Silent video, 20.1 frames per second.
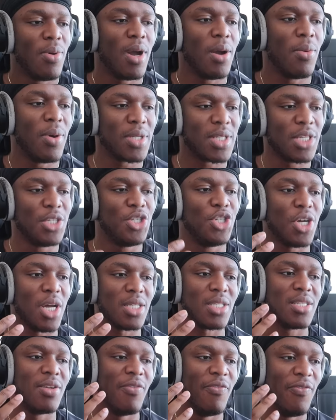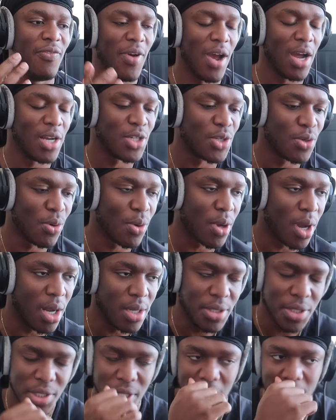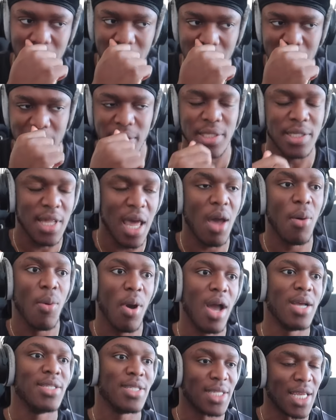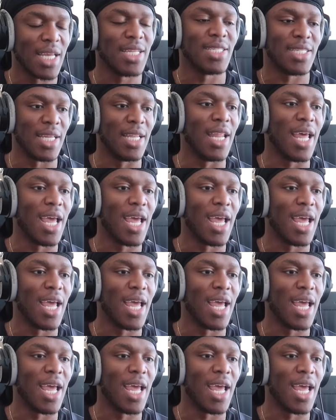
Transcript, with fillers: Well, it wasn't just a virtual concert, you know, there were skits in